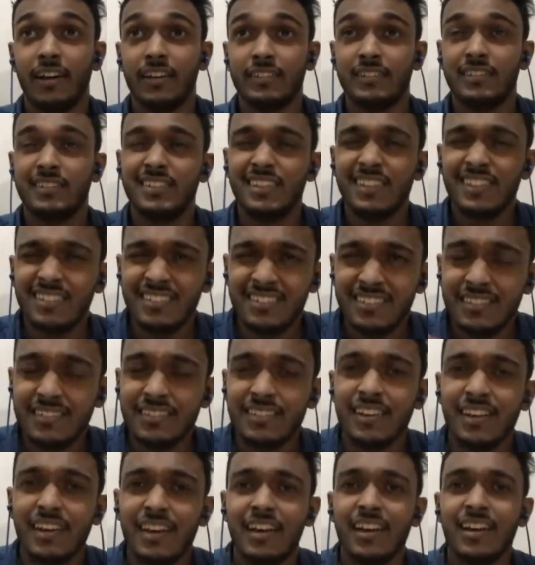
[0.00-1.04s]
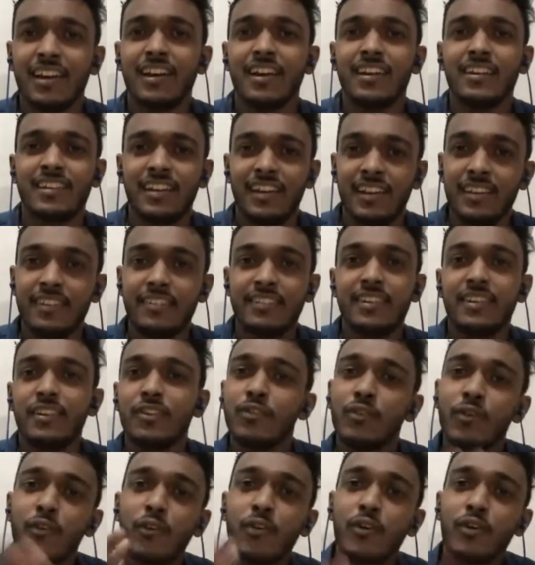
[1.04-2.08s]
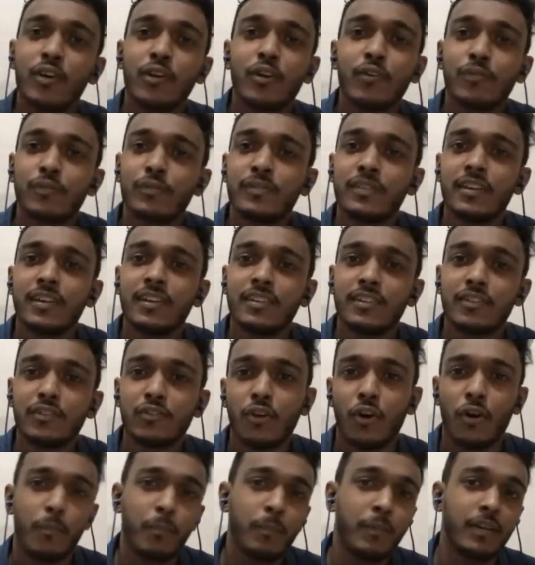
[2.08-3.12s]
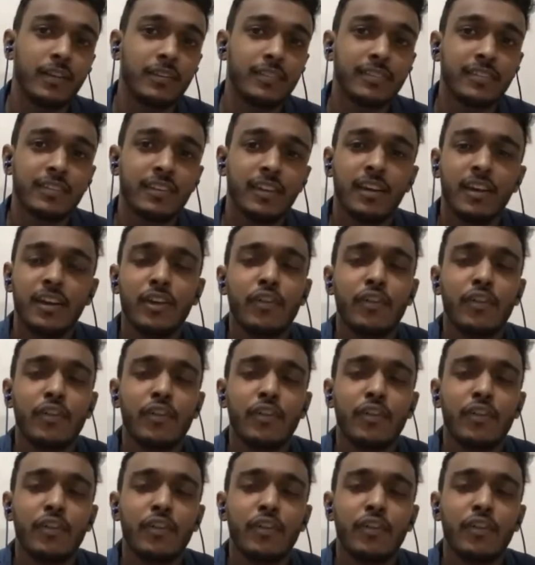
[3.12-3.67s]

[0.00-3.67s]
just tasting all of the topics.